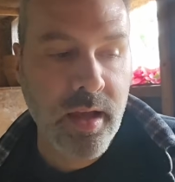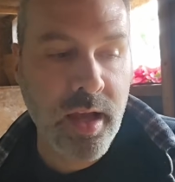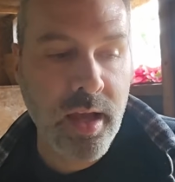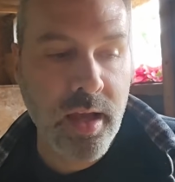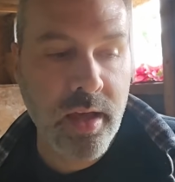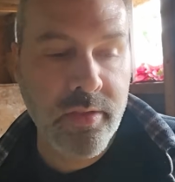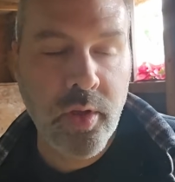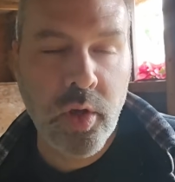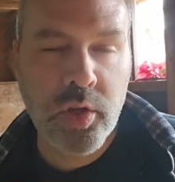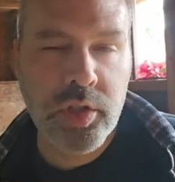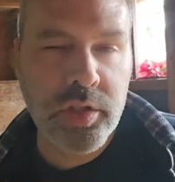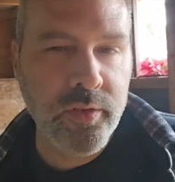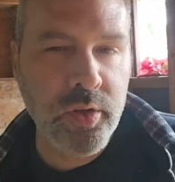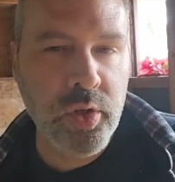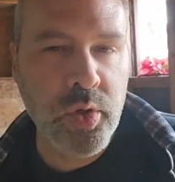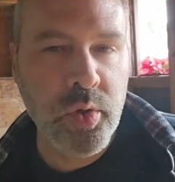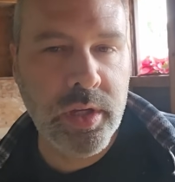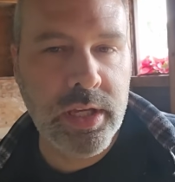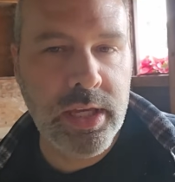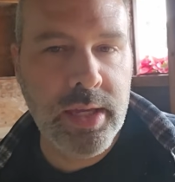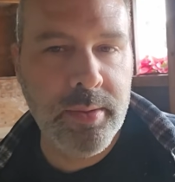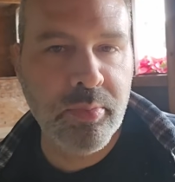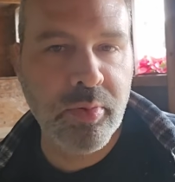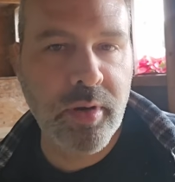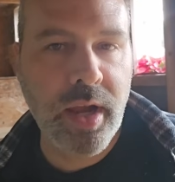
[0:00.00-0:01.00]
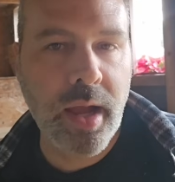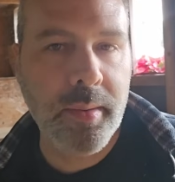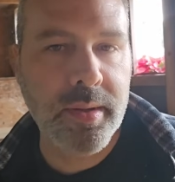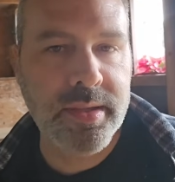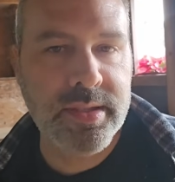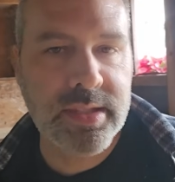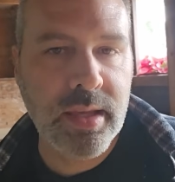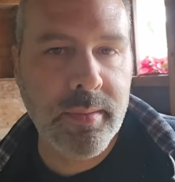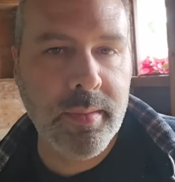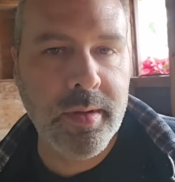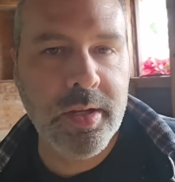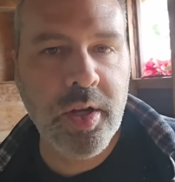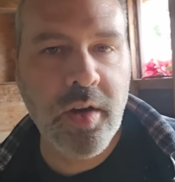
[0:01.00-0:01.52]
Those of you who keep
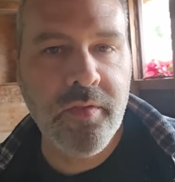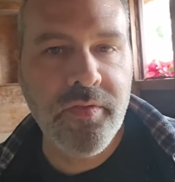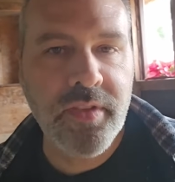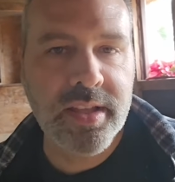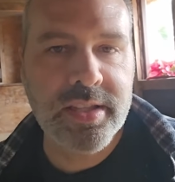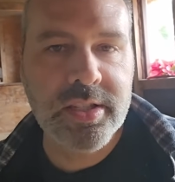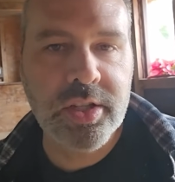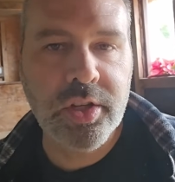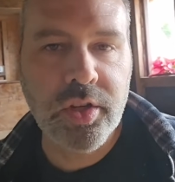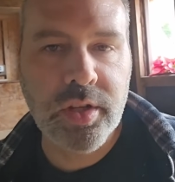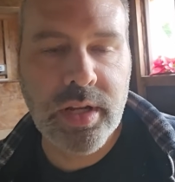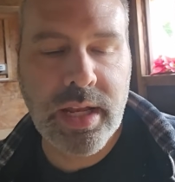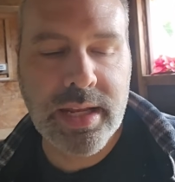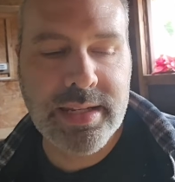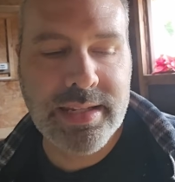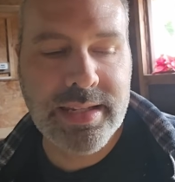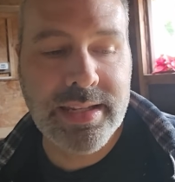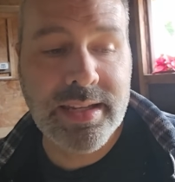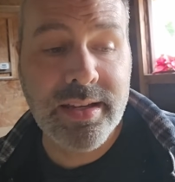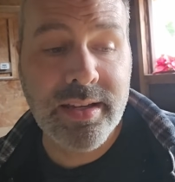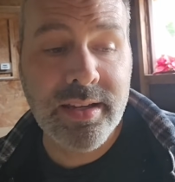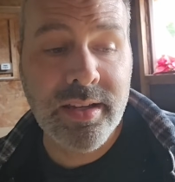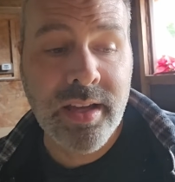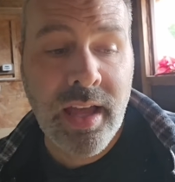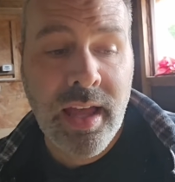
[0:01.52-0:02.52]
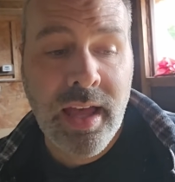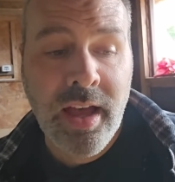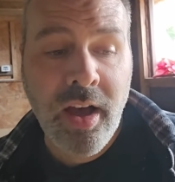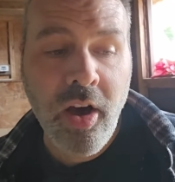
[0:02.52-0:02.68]
rabbits, let me know if that's a good idea.